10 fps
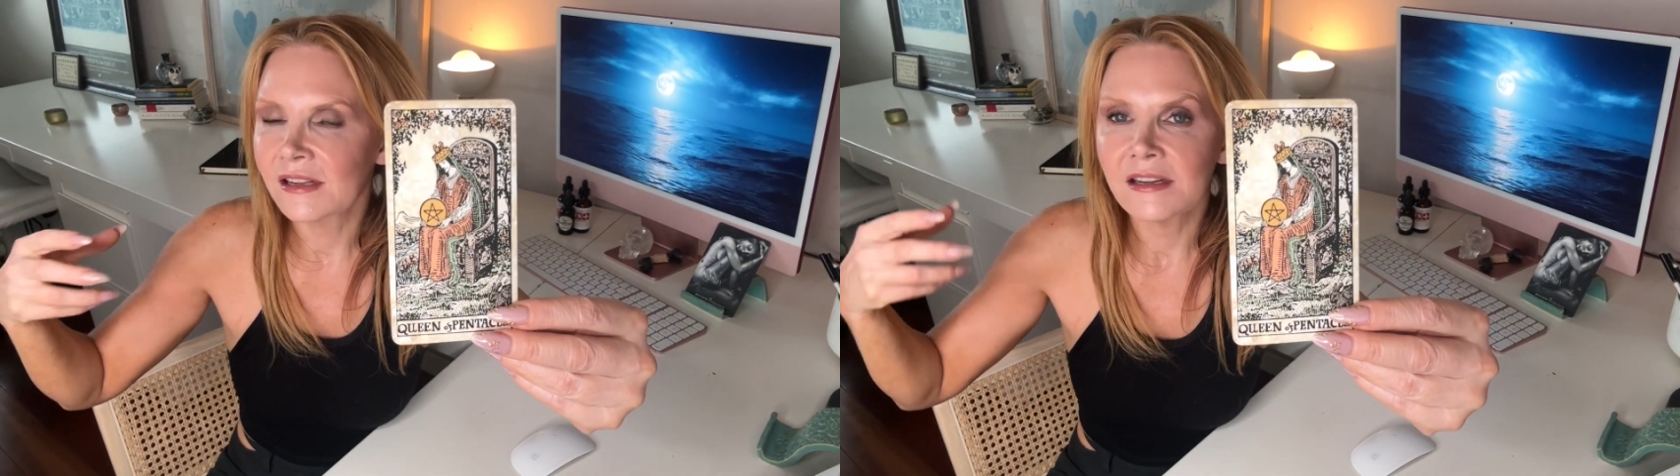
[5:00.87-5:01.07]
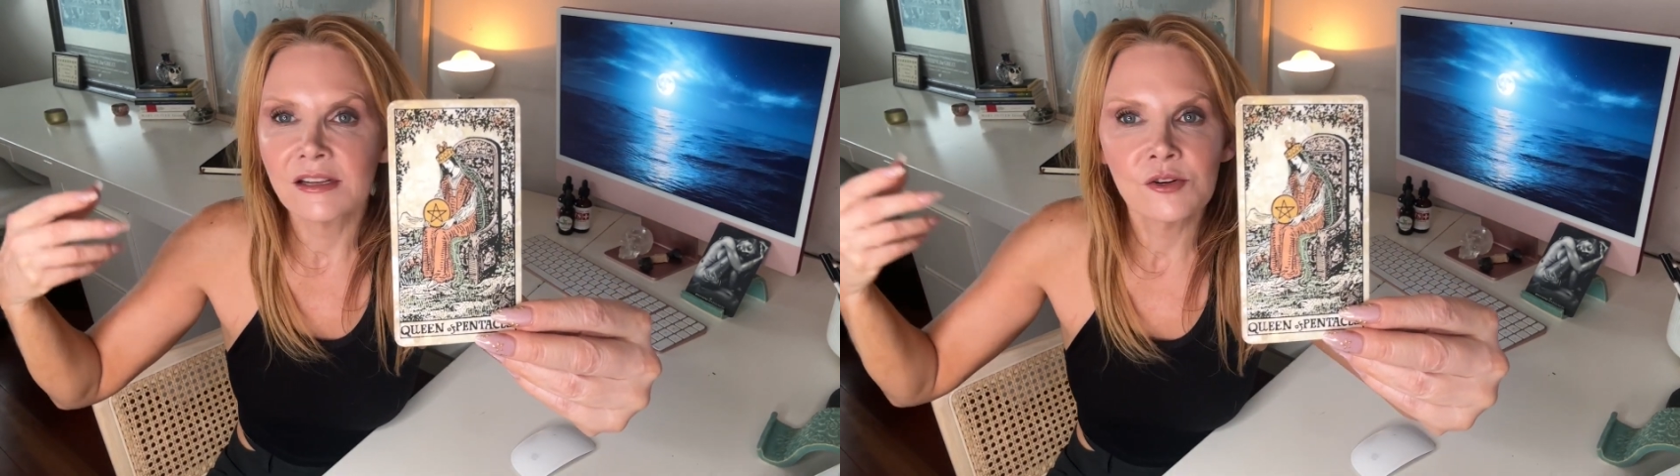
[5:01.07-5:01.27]

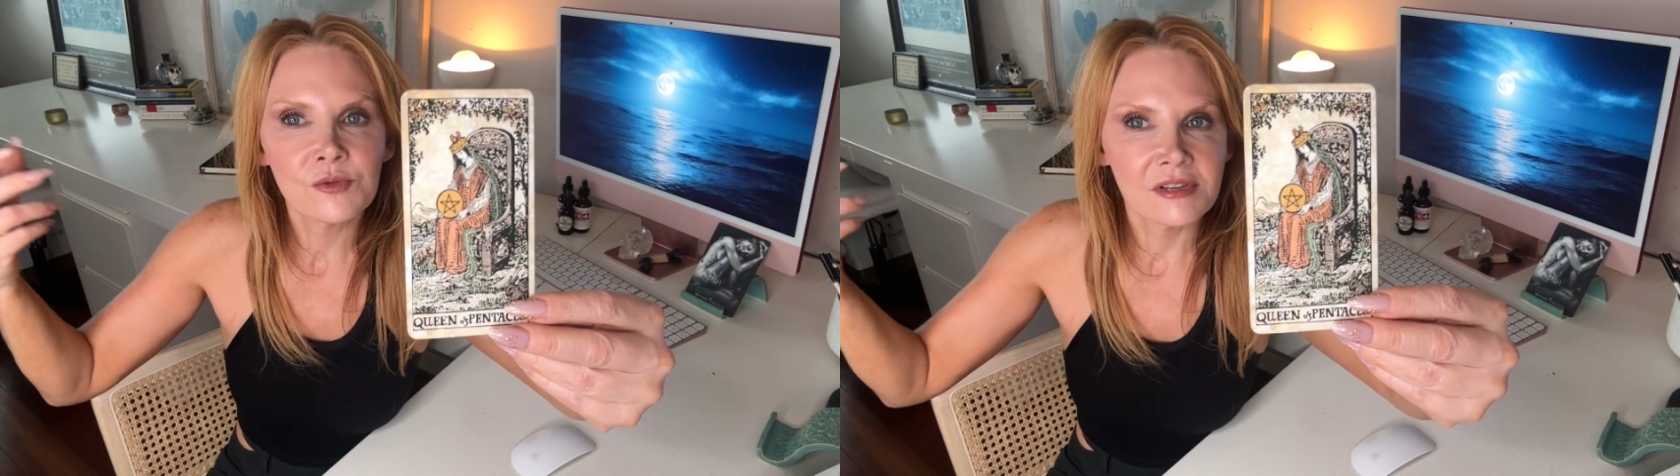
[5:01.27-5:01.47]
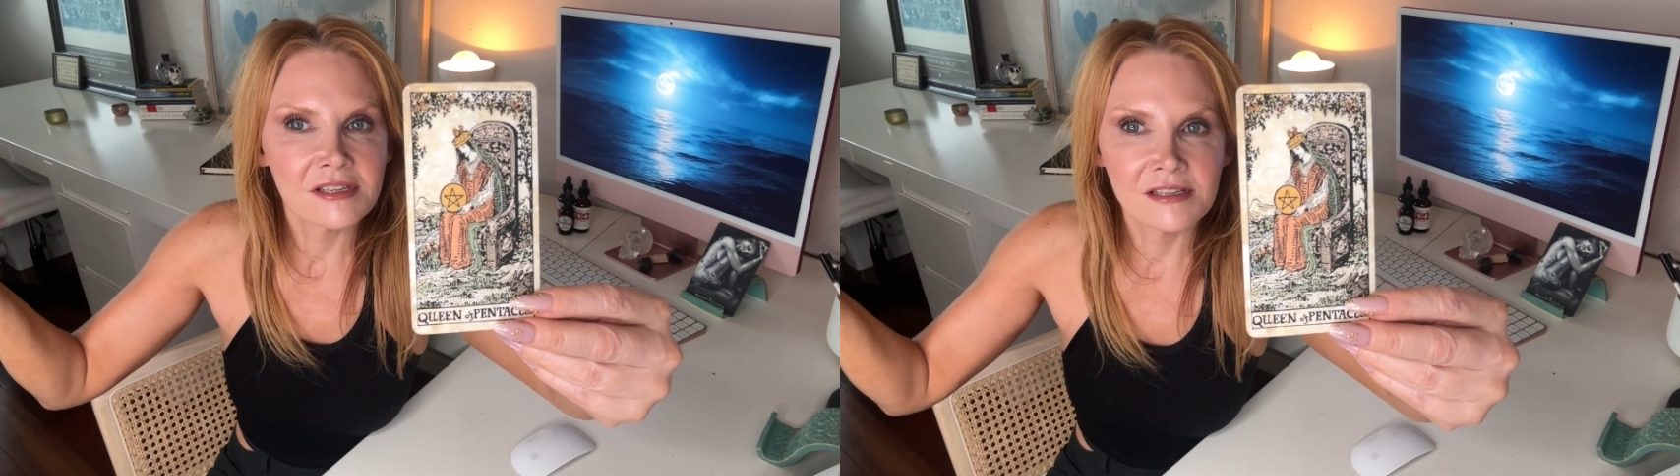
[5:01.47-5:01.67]
an
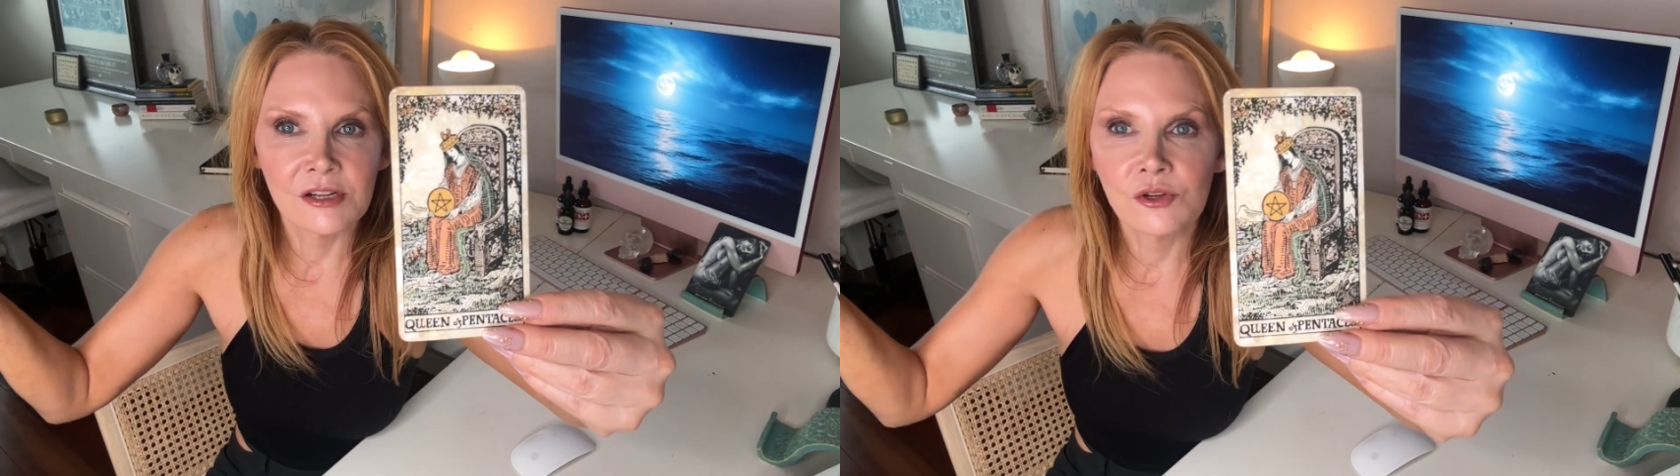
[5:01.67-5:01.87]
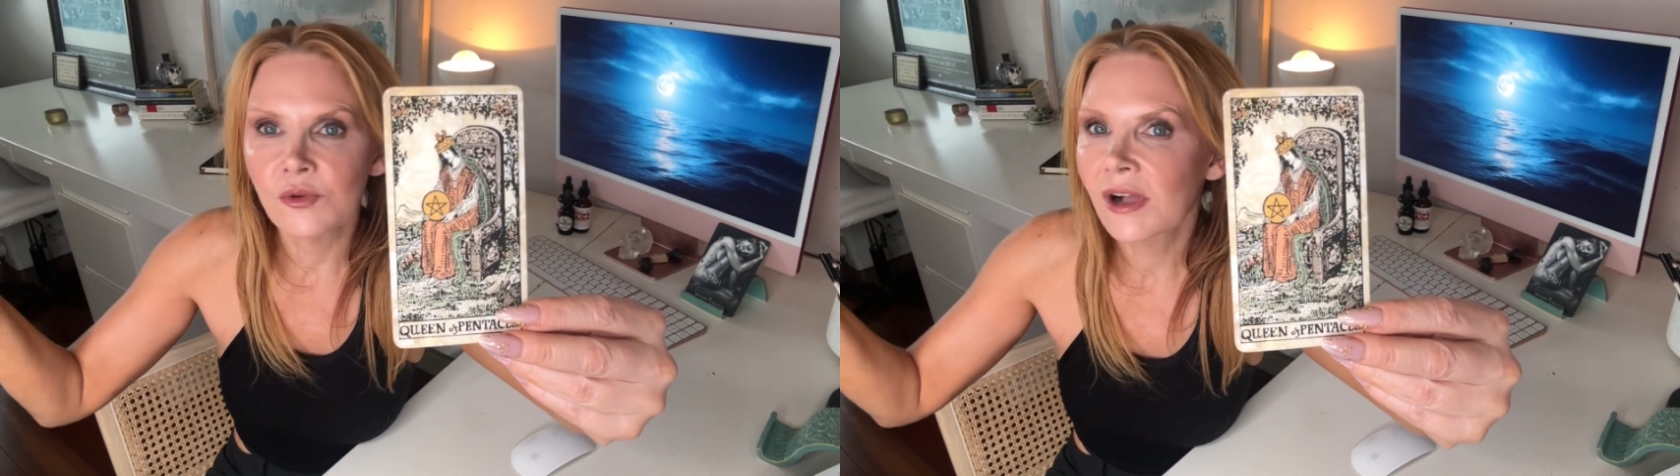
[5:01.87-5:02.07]
interest in a
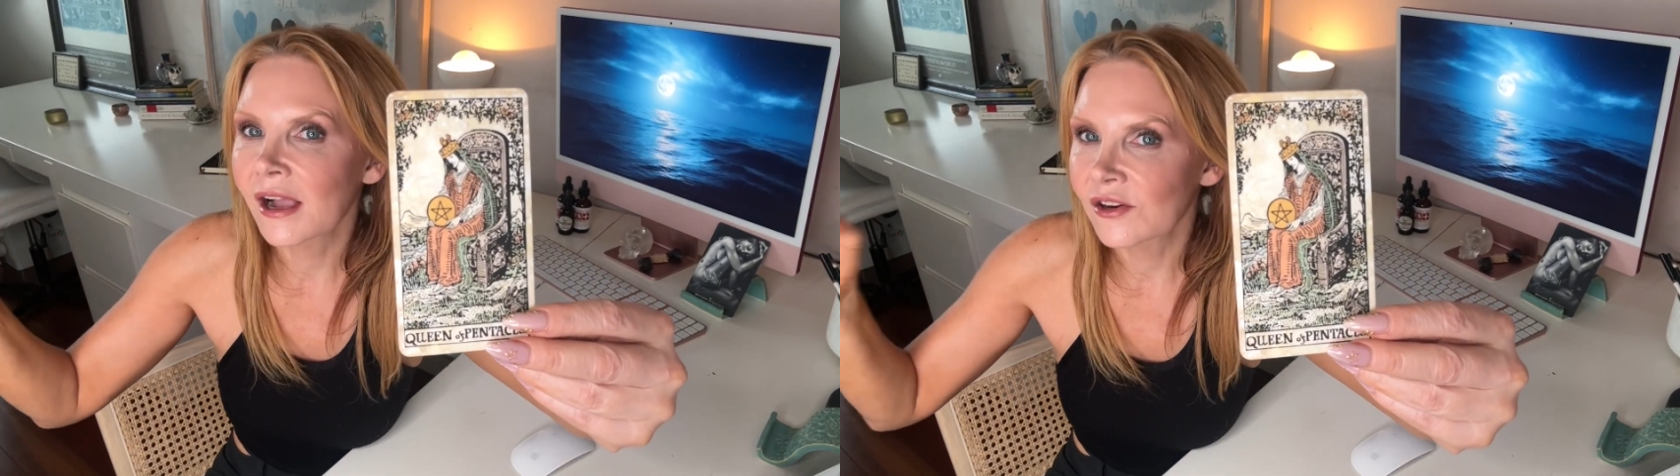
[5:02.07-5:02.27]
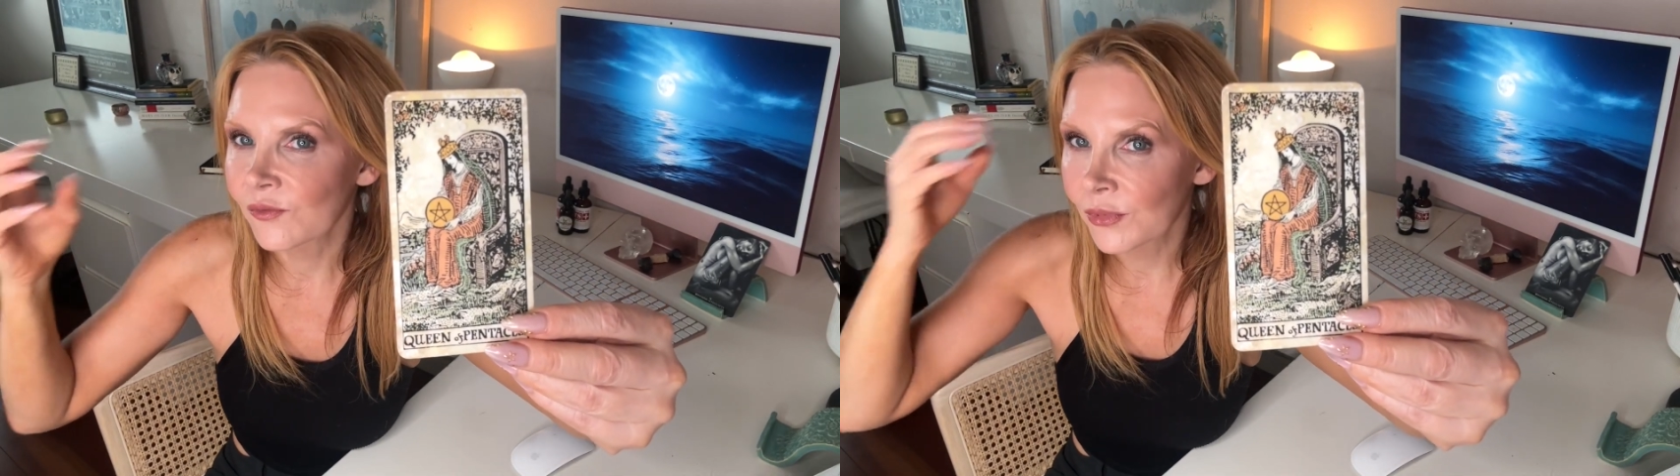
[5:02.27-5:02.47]
new kind of